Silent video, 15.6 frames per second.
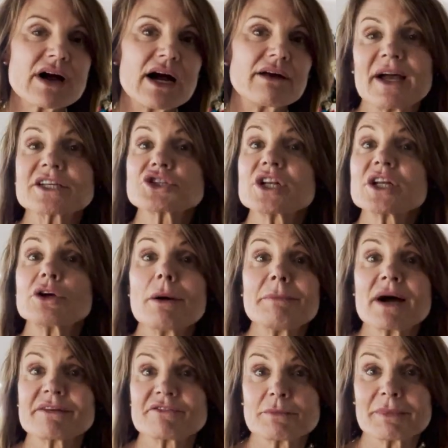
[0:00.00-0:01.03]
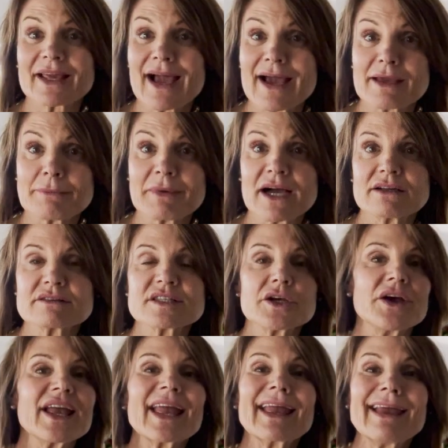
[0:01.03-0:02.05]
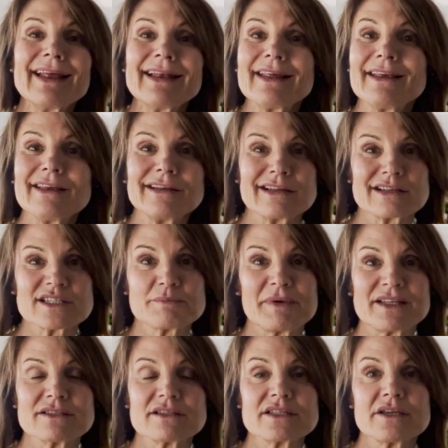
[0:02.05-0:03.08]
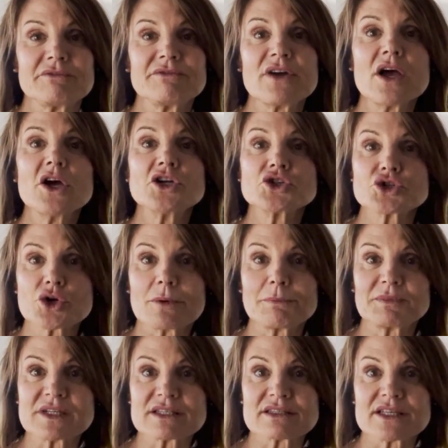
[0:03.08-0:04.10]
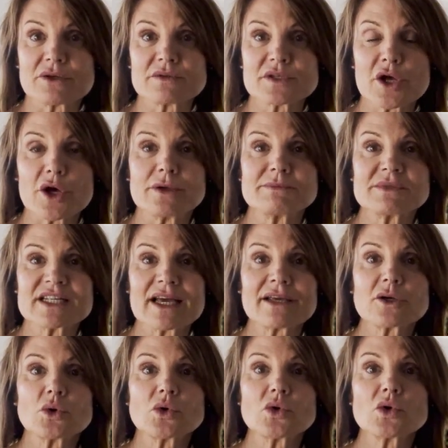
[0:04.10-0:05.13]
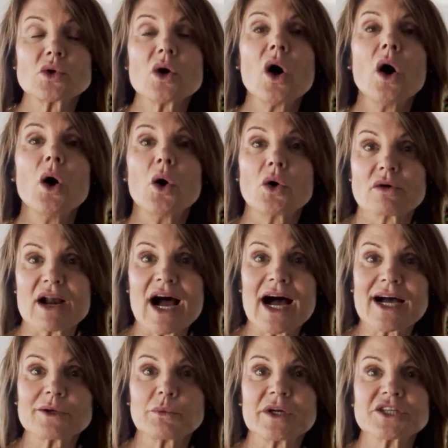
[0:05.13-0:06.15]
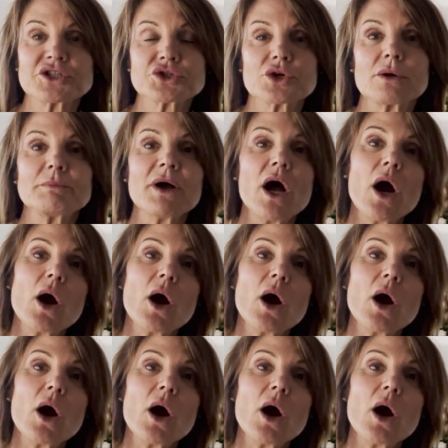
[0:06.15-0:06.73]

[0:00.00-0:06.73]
I actually got mine from Kmart, so any inexpensive shop that sells home decor or a hardware shop